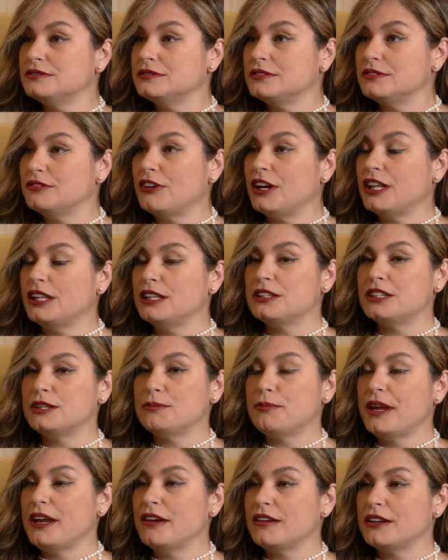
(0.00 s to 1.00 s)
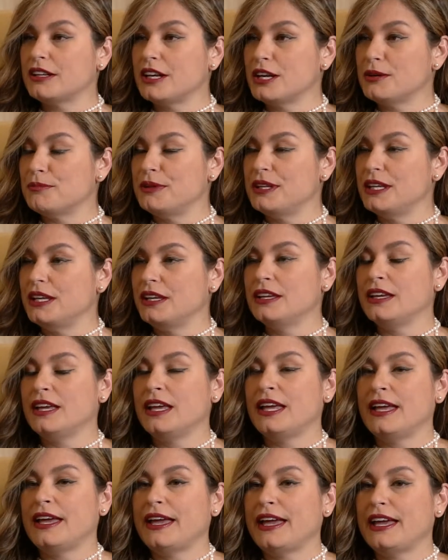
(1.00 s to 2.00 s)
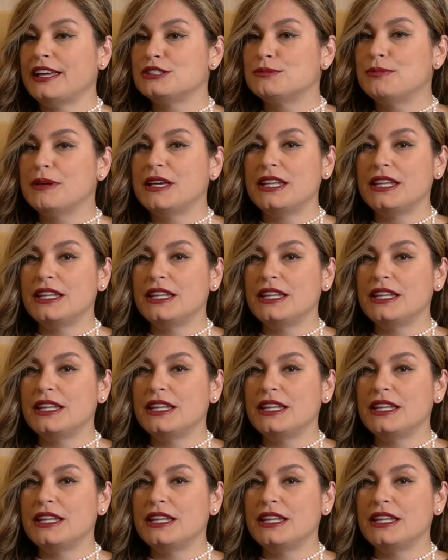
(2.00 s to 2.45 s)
Follett, the parent company, has been